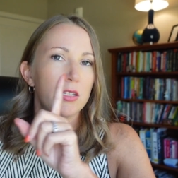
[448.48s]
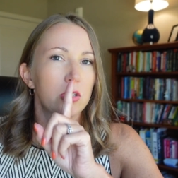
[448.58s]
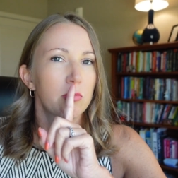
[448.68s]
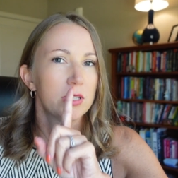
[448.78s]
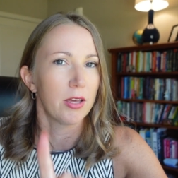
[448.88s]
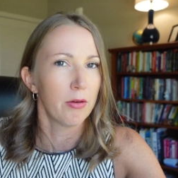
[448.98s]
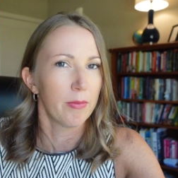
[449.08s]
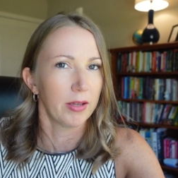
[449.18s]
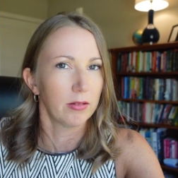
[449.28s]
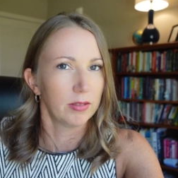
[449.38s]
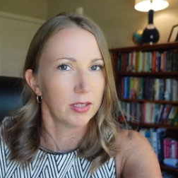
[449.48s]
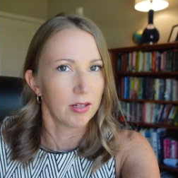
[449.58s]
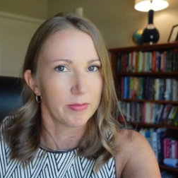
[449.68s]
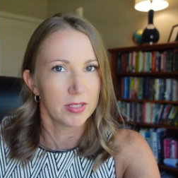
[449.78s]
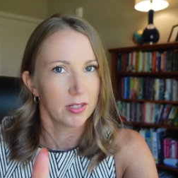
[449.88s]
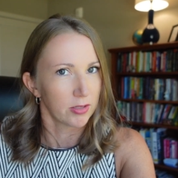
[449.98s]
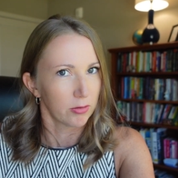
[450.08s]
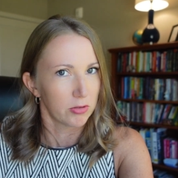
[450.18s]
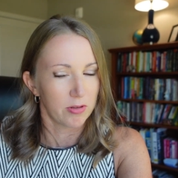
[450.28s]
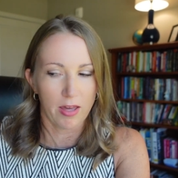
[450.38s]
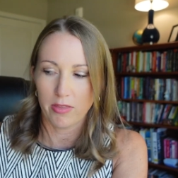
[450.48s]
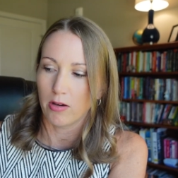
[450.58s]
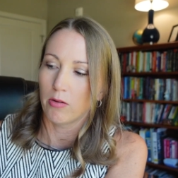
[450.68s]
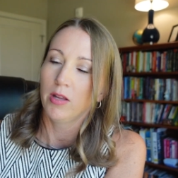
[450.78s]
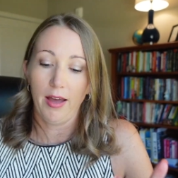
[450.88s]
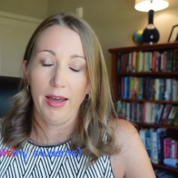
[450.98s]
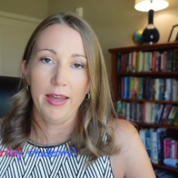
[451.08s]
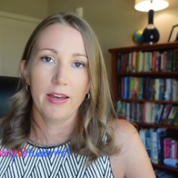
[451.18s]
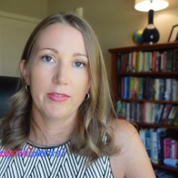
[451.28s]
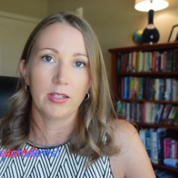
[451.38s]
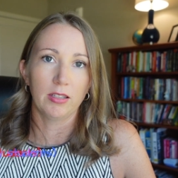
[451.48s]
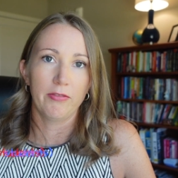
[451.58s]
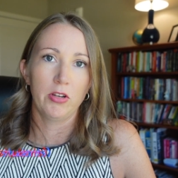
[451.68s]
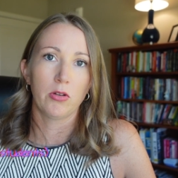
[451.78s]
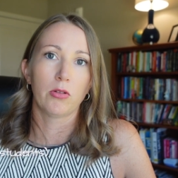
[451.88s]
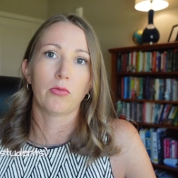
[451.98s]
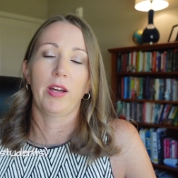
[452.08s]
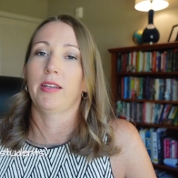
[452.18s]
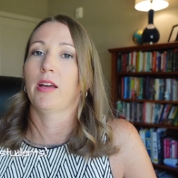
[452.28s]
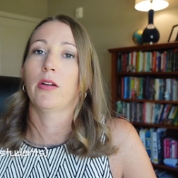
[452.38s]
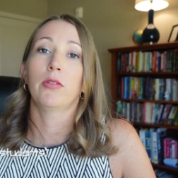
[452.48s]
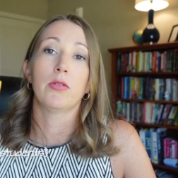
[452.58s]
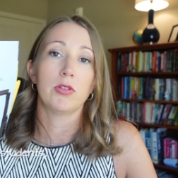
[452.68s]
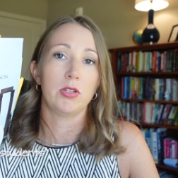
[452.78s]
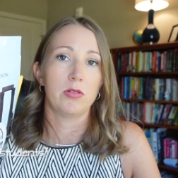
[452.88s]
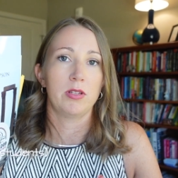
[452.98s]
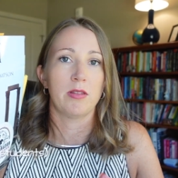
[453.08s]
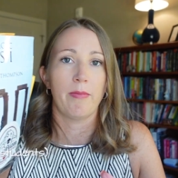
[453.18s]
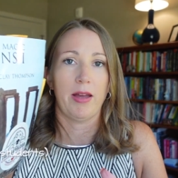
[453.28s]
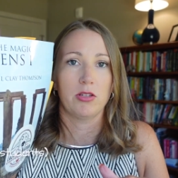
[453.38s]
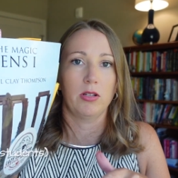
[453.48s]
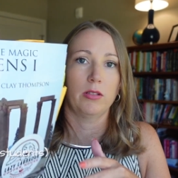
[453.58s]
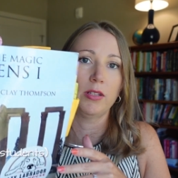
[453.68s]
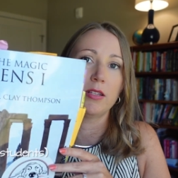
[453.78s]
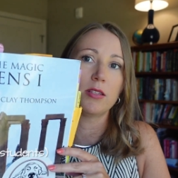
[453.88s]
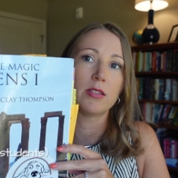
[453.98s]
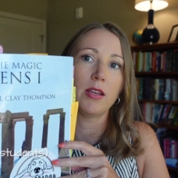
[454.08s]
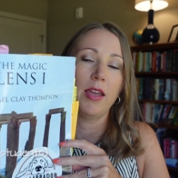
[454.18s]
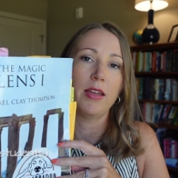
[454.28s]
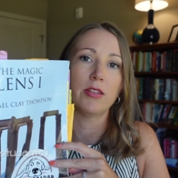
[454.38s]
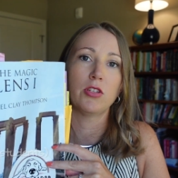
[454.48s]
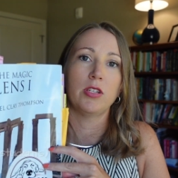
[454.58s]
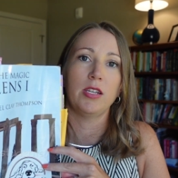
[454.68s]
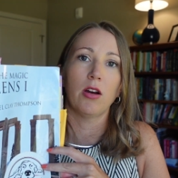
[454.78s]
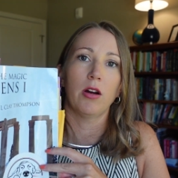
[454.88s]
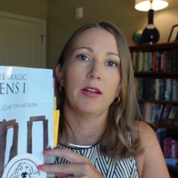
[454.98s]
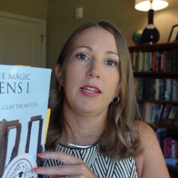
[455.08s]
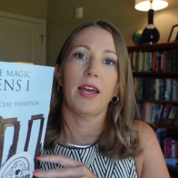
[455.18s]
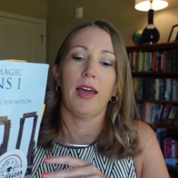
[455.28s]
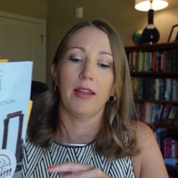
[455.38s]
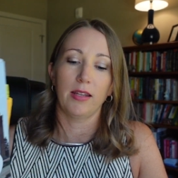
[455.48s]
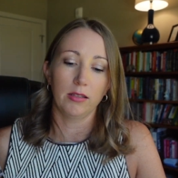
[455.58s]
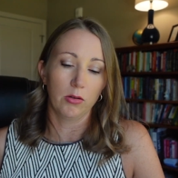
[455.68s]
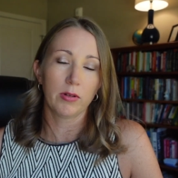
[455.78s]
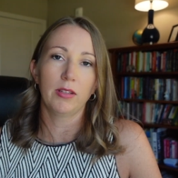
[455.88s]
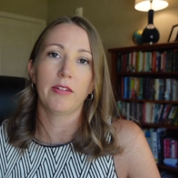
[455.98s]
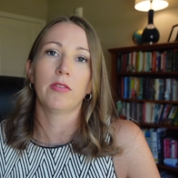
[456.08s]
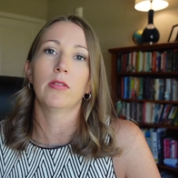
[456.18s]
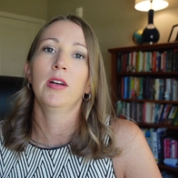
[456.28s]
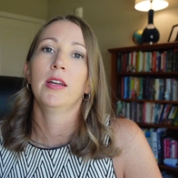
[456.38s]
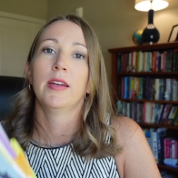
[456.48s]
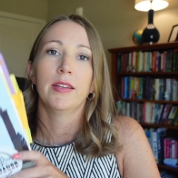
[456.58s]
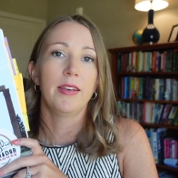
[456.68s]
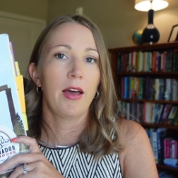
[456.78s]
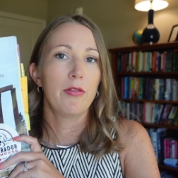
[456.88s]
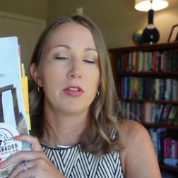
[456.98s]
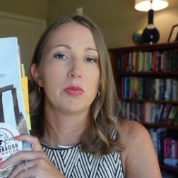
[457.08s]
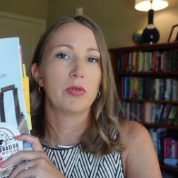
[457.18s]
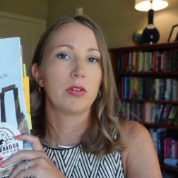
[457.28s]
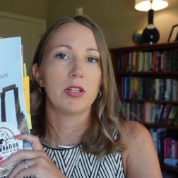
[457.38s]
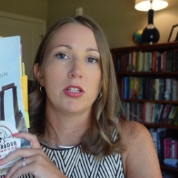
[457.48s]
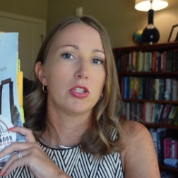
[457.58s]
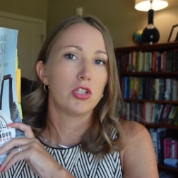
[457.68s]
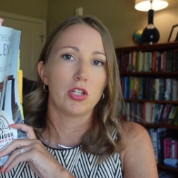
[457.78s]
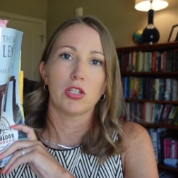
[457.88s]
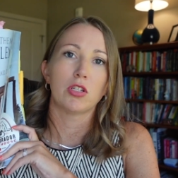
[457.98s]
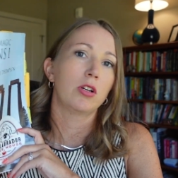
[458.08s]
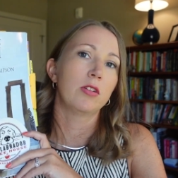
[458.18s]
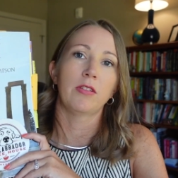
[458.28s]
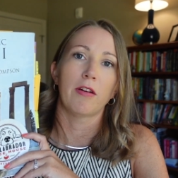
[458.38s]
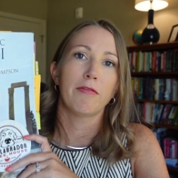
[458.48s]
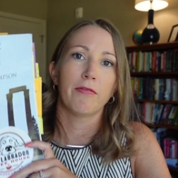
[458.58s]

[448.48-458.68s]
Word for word: Don't tell Michael Clay Thompson I told you that though. I have an 11 year old right now who is using the magic lens and she already had a lower level now this book is just good enough